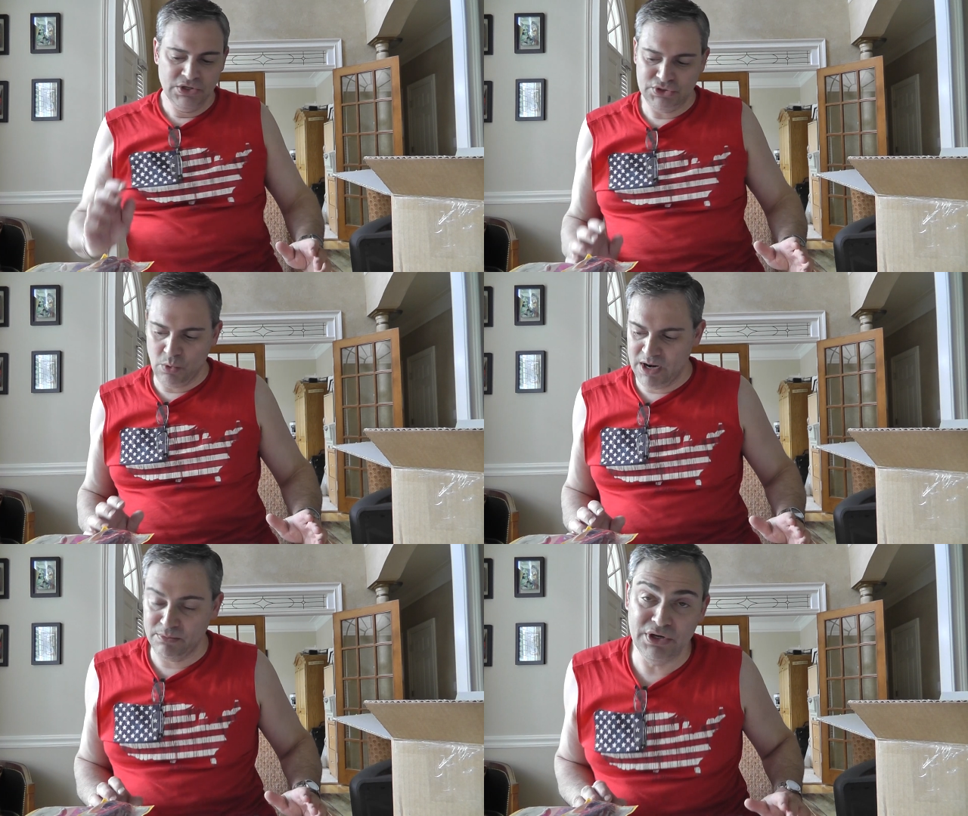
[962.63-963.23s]
So
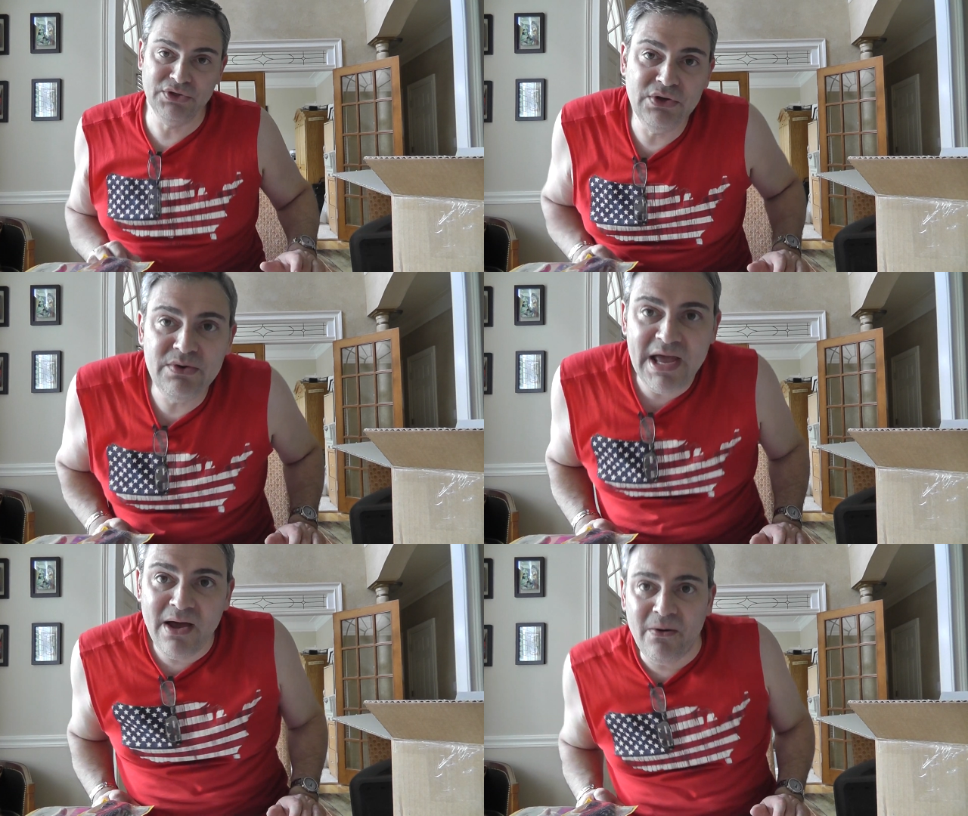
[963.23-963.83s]
what I'm going to do
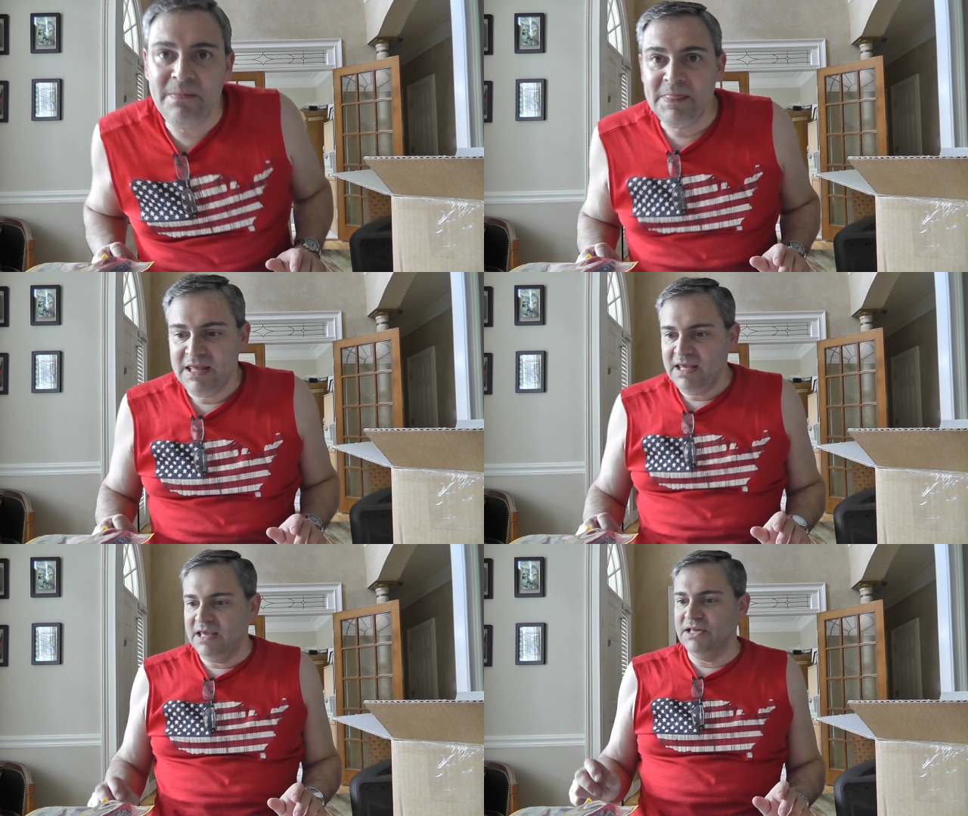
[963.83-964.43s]
now
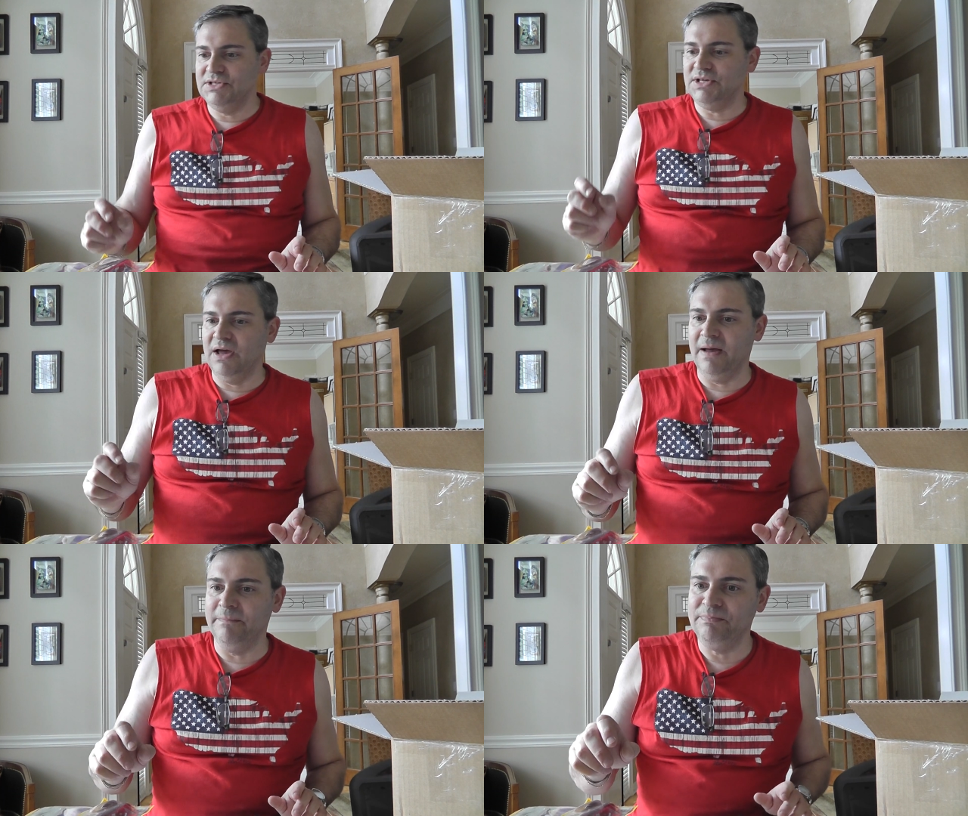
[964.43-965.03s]
is
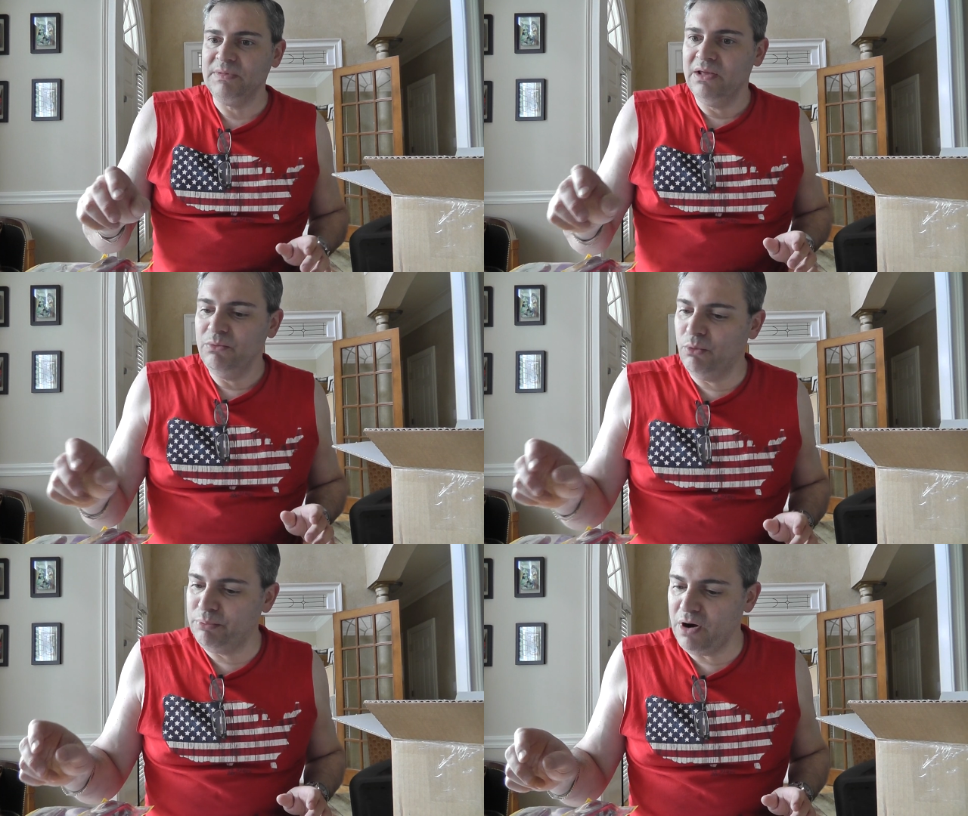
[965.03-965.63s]

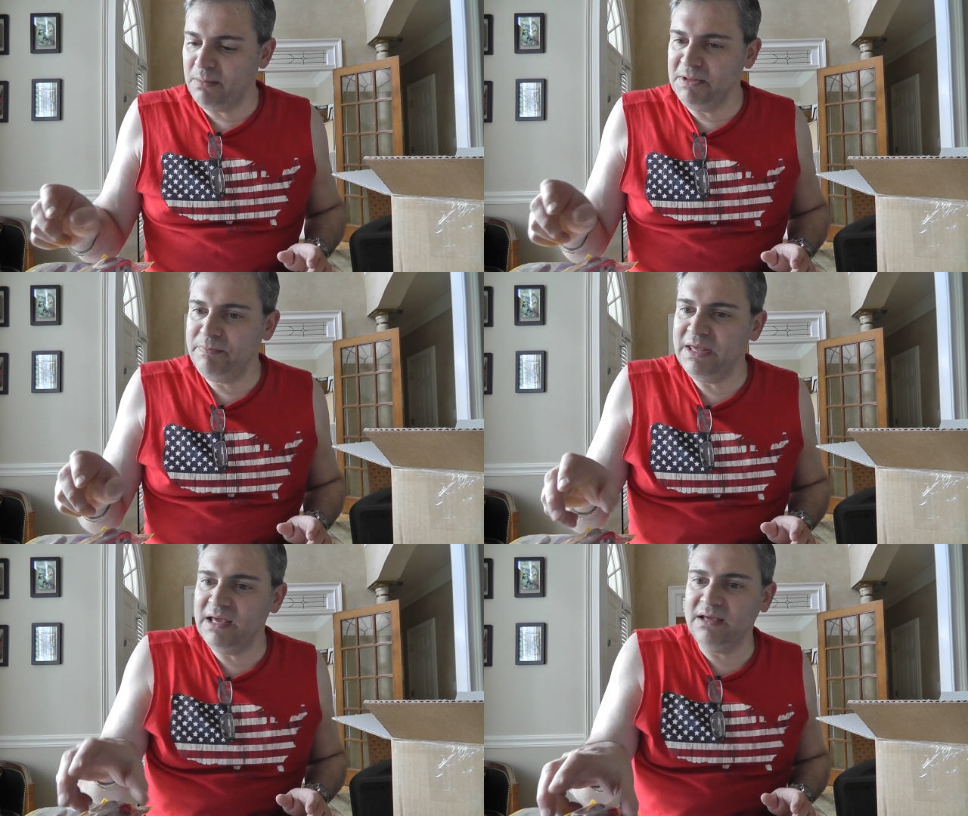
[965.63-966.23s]
we'll probably
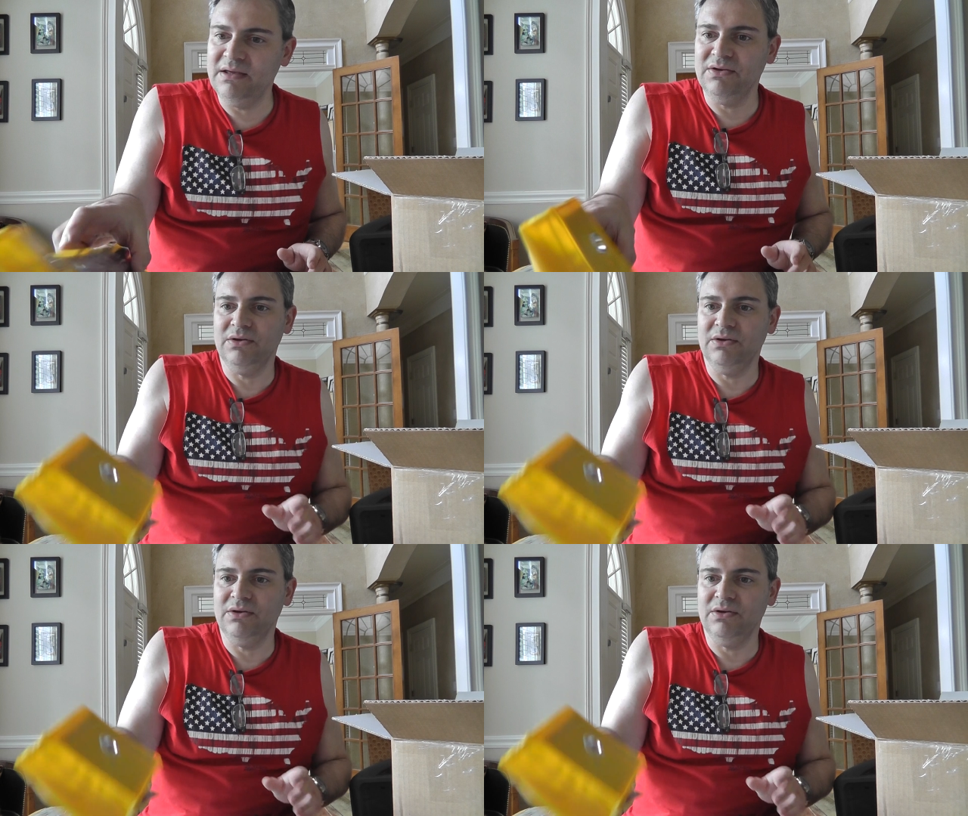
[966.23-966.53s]
pick